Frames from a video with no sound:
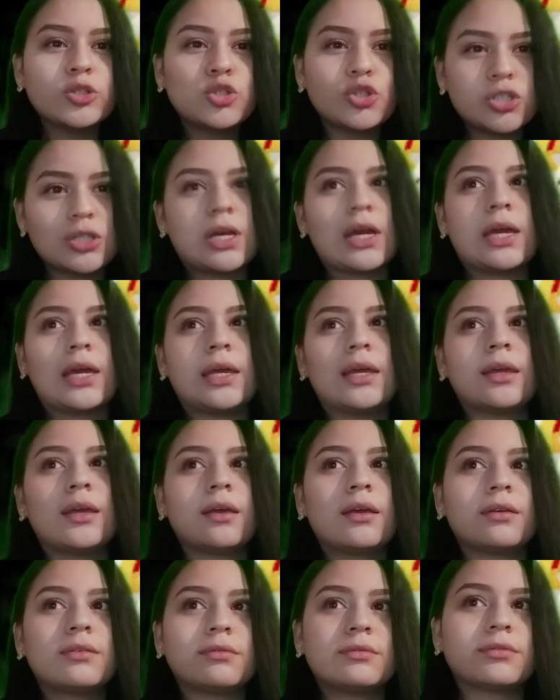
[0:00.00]
Today,
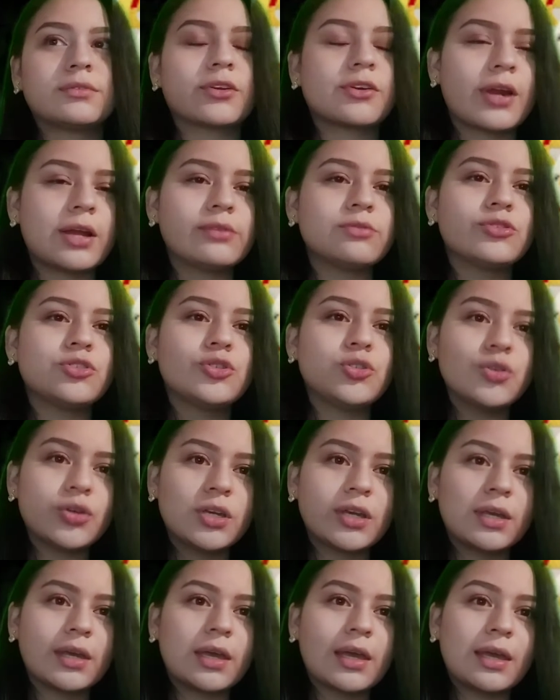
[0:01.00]
Grand
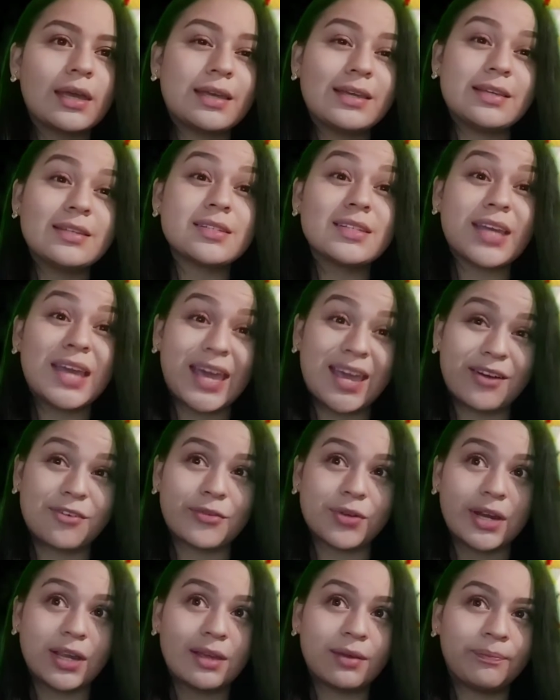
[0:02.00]
Duke is
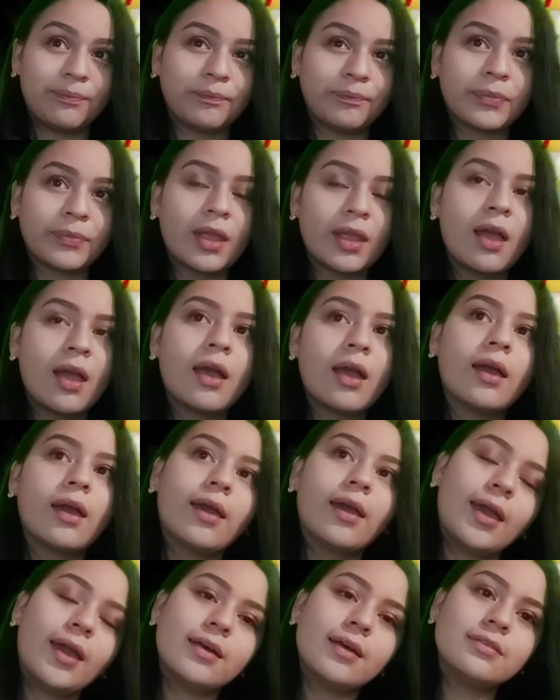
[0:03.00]
Henry,
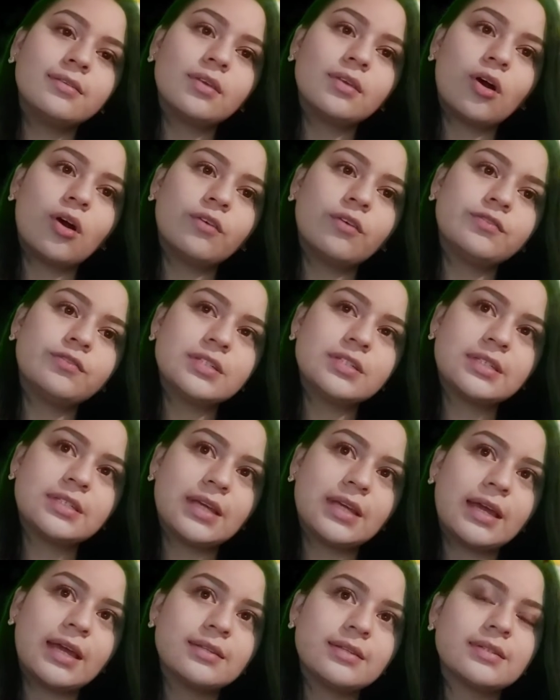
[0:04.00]
head of
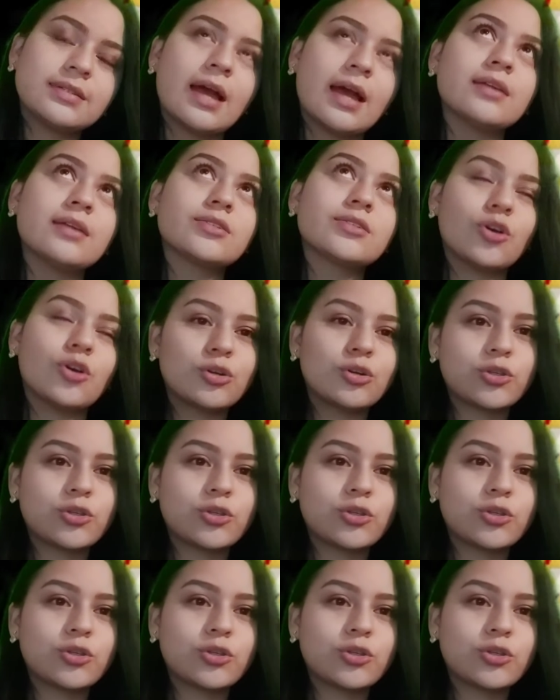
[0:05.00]
state since